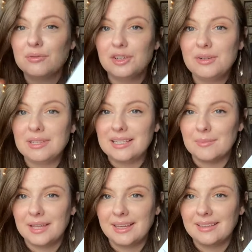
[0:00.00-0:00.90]
for choosing
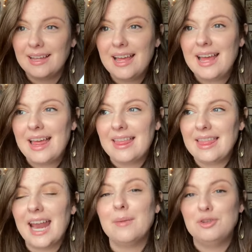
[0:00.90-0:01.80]
something
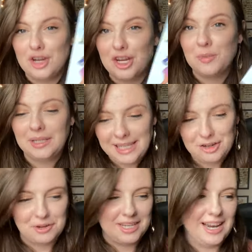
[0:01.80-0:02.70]
that I'm genuinely
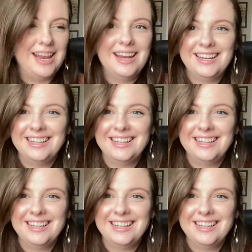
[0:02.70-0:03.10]
interested in.